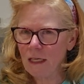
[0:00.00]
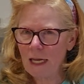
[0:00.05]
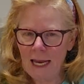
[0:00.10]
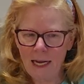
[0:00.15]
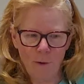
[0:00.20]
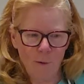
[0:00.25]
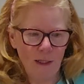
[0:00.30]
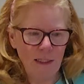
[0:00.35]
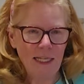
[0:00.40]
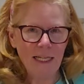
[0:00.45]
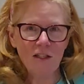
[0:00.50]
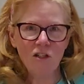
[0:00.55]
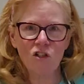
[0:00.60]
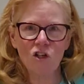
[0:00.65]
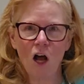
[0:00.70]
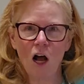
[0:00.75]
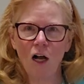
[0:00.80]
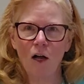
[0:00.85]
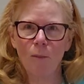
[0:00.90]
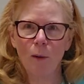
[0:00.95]
Anyway, let's
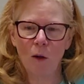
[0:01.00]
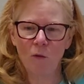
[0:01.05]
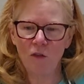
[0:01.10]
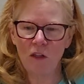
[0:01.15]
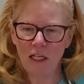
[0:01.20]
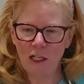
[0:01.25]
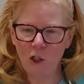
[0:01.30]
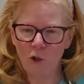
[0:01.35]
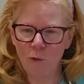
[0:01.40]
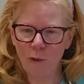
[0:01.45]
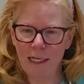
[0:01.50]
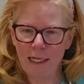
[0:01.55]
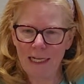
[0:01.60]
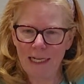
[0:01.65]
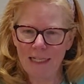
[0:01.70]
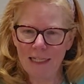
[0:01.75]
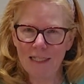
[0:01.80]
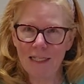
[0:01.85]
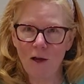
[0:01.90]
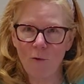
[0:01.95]
talk about the
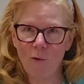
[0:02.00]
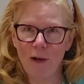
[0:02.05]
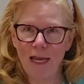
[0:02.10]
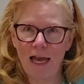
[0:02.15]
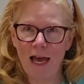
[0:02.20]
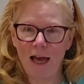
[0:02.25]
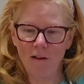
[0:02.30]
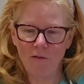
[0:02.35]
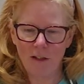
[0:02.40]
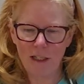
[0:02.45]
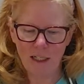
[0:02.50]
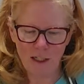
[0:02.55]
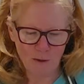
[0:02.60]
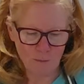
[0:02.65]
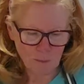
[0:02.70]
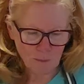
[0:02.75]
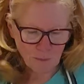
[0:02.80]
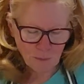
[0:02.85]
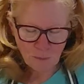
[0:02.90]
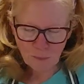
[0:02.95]
ingredients that we have
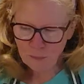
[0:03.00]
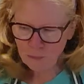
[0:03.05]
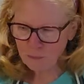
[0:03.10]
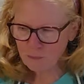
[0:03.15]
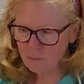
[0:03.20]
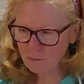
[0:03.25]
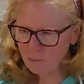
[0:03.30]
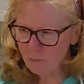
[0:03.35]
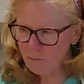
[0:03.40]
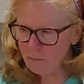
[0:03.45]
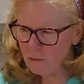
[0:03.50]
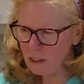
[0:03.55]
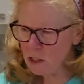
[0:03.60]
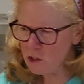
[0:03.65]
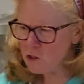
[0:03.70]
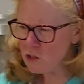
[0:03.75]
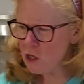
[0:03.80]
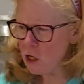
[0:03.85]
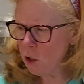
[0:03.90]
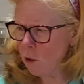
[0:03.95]
here.
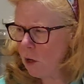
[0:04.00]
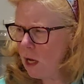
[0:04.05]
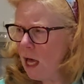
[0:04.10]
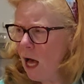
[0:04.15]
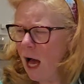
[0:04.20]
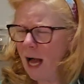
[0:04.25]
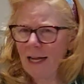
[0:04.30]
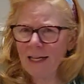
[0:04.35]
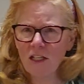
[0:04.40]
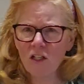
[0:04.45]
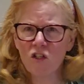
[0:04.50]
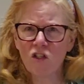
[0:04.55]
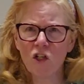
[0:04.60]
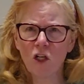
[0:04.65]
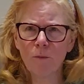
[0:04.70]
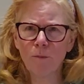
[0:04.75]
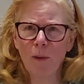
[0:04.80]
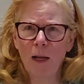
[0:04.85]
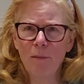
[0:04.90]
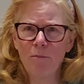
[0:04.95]
So I'm going to
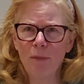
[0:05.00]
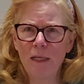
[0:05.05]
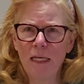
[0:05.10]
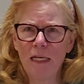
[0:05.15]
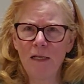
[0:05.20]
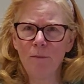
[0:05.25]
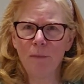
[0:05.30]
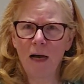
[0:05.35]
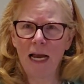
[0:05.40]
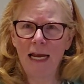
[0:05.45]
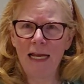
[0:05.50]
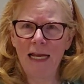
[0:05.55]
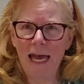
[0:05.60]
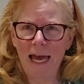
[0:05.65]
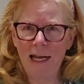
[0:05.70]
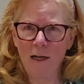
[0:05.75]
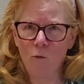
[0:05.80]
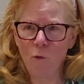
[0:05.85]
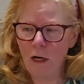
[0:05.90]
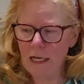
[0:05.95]
start by beating my
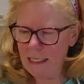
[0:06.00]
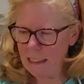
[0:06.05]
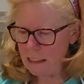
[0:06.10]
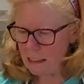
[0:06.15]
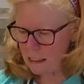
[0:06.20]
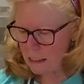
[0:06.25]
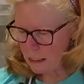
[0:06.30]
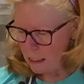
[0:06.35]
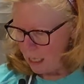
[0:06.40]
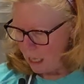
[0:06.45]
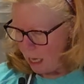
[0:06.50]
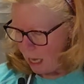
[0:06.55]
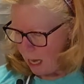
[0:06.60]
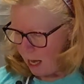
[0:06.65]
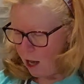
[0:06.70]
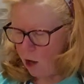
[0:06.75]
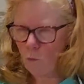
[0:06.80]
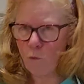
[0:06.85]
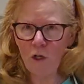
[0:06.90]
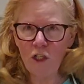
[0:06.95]
egg whites,
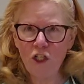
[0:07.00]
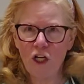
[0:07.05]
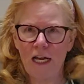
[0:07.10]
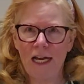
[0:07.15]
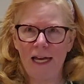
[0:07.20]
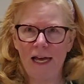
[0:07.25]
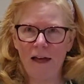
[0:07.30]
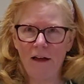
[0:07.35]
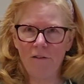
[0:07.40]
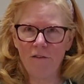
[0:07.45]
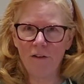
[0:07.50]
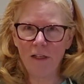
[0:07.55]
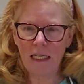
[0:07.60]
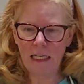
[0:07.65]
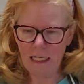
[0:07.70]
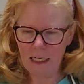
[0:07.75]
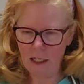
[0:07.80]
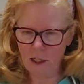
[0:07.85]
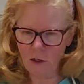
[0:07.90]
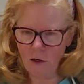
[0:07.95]
which I have
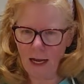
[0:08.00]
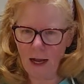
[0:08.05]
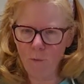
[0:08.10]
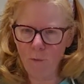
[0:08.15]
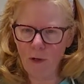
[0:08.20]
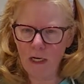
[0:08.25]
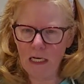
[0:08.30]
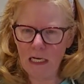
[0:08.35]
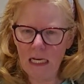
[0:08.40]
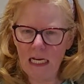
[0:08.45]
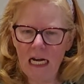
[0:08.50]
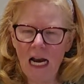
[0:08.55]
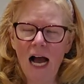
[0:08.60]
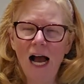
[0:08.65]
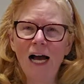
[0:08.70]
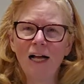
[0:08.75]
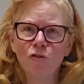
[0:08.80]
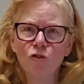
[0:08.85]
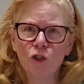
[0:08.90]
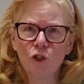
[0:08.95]
here. And we need
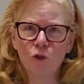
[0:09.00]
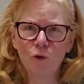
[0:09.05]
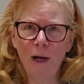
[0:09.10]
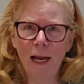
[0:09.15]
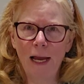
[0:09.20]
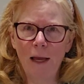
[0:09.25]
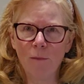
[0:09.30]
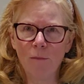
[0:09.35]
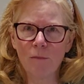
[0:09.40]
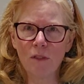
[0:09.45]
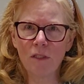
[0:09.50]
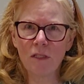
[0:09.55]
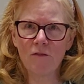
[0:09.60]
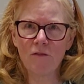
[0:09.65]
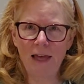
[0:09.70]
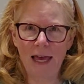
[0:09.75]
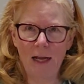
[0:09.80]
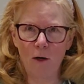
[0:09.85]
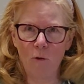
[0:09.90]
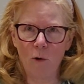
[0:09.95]
100 grams
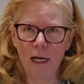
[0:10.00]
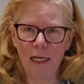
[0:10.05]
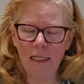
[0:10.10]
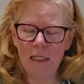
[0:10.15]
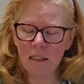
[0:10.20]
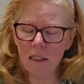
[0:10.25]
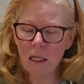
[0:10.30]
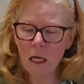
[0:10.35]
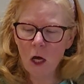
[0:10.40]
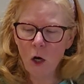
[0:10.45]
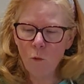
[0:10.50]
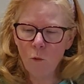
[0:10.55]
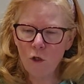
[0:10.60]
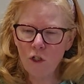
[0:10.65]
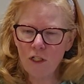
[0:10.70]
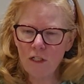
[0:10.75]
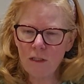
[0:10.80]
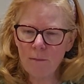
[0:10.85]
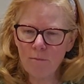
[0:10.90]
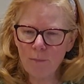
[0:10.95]
of egg whites,
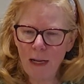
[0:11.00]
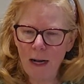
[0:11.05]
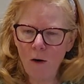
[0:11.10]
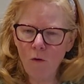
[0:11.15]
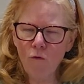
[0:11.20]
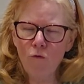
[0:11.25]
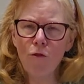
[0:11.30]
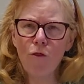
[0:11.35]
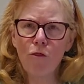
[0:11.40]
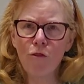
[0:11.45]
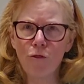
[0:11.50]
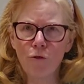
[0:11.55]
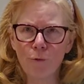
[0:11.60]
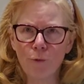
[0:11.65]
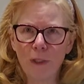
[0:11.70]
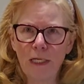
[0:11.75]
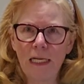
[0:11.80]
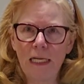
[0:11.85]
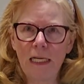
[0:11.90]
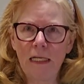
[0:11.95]
which is about
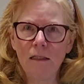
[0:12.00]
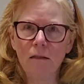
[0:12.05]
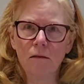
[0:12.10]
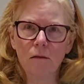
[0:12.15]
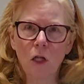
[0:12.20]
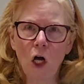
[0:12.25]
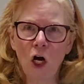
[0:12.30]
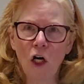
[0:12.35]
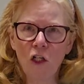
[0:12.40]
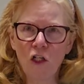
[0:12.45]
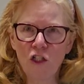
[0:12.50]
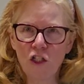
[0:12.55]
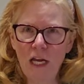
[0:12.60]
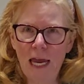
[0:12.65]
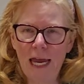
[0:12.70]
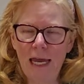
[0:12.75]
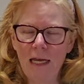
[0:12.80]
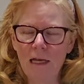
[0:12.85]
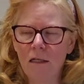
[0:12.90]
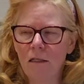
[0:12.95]
3 large
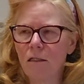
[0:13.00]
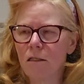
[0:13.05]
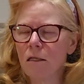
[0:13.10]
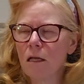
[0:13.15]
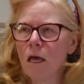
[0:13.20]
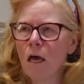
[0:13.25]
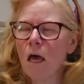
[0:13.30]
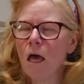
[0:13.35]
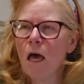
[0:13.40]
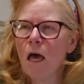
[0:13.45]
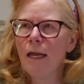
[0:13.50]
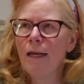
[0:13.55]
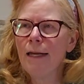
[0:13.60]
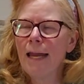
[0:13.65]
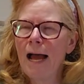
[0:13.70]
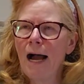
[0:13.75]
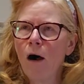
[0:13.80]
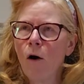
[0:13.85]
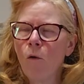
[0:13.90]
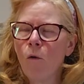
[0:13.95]
eggs.
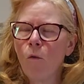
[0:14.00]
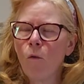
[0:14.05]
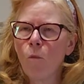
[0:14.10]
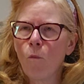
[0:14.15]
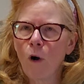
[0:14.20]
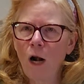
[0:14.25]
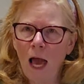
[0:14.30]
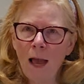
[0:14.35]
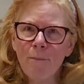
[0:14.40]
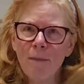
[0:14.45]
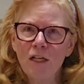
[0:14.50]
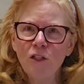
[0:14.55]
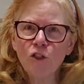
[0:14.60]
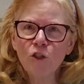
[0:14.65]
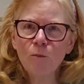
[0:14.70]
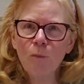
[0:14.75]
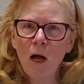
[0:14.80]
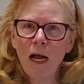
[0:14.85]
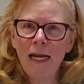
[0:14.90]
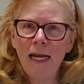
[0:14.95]
Now, when I
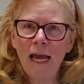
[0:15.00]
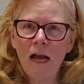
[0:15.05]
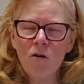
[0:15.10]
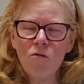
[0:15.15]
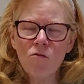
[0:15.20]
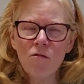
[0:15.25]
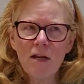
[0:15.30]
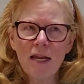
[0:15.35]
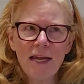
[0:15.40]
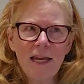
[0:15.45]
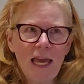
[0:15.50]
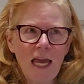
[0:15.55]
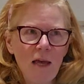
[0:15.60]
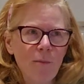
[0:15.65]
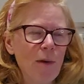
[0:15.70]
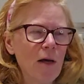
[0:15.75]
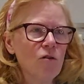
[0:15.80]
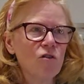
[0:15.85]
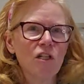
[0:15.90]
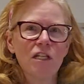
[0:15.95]
measured mine out, it
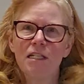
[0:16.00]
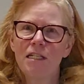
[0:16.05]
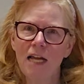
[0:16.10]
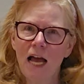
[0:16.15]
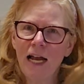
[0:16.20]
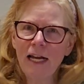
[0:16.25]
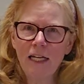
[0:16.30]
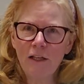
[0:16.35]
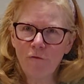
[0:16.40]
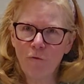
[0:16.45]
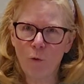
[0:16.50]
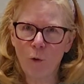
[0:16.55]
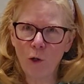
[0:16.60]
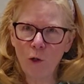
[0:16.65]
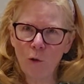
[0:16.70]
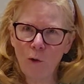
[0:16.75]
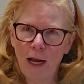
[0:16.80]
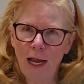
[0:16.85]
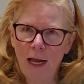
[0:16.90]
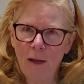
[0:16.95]
came out to 94
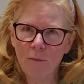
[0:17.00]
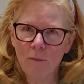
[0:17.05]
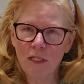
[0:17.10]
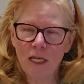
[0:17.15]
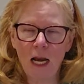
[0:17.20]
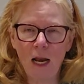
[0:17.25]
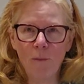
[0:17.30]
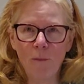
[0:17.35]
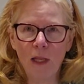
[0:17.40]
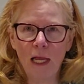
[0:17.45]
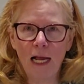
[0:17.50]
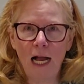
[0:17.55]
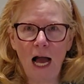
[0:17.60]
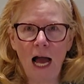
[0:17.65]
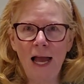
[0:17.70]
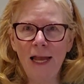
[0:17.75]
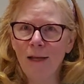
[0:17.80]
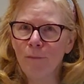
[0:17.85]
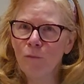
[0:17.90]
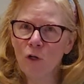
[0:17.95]
grams. And I'm like,
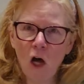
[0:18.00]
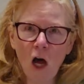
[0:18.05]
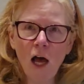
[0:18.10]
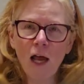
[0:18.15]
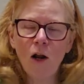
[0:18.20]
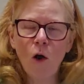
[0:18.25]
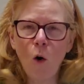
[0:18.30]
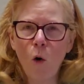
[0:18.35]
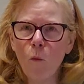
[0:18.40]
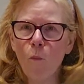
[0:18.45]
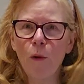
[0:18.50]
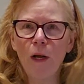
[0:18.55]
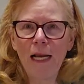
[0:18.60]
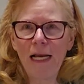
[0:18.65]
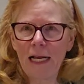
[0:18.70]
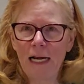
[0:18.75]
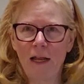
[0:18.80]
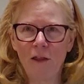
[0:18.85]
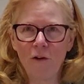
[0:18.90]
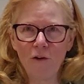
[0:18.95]
I am not
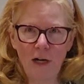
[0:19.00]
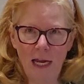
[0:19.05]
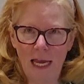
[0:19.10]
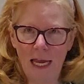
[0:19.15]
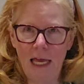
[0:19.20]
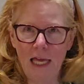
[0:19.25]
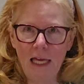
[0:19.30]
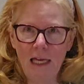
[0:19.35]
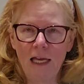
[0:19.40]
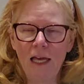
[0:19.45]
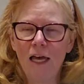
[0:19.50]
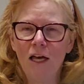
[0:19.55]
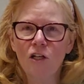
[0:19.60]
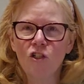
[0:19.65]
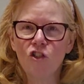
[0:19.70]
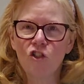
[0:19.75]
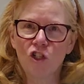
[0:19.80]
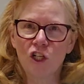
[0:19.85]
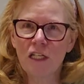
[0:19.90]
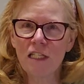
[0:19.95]
opening another egg
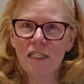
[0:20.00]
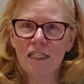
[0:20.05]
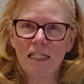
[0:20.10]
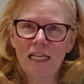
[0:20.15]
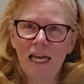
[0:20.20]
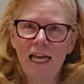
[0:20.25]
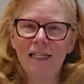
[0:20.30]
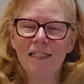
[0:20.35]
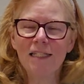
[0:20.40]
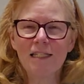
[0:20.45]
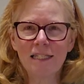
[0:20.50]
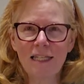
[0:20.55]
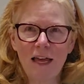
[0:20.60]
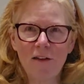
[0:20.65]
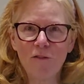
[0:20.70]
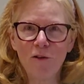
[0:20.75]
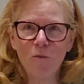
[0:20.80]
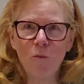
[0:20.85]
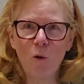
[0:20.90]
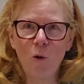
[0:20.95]
just to get 6
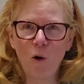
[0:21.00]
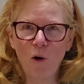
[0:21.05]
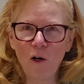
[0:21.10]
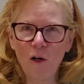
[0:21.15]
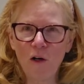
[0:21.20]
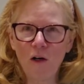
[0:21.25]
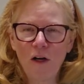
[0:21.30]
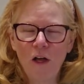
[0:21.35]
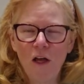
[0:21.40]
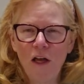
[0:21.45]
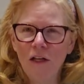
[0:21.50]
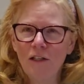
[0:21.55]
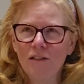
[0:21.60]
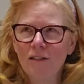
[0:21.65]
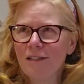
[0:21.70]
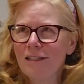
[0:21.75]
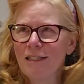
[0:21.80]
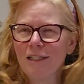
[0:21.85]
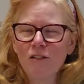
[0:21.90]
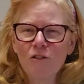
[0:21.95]

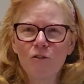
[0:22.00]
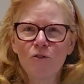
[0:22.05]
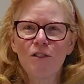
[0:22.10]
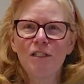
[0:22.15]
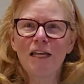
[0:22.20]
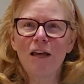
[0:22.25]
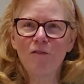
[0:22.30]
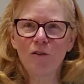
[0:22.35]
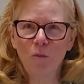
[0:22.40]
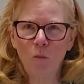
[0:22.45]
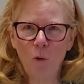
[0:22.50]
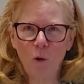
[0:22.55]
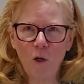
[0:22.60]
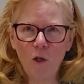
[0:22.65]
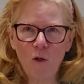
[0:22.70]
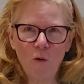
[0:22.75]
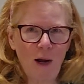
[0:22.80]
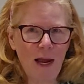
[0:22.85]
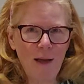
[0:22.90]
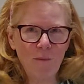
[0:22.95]
or 7 more
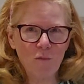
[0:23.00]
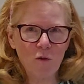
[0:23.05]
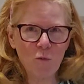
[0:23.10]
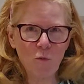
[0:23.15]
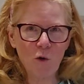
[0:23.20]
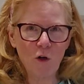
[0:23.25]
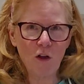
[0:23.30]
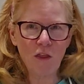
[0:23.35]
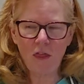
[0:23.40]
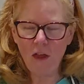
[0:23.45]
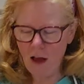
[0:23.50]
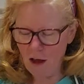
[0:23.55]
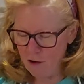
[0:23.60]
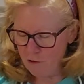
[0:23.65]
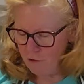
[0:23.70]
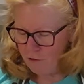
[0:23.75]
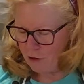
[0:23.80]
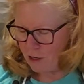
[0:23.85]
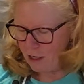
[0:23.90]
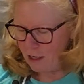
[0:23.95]
grams worth
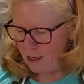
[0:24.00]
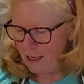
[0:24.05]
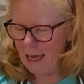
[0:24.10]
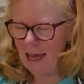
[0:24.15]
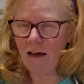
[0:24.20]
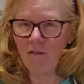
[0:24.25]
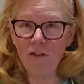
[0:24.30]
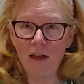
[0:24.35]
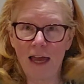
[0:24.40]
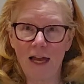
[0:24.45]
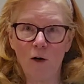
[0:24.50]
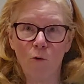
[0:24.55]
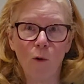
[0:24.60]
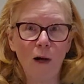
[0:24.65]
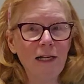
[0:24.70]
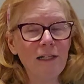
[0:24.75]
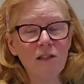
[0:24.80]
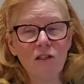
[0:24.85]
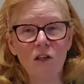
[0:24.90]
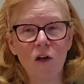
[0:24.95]
of egg white.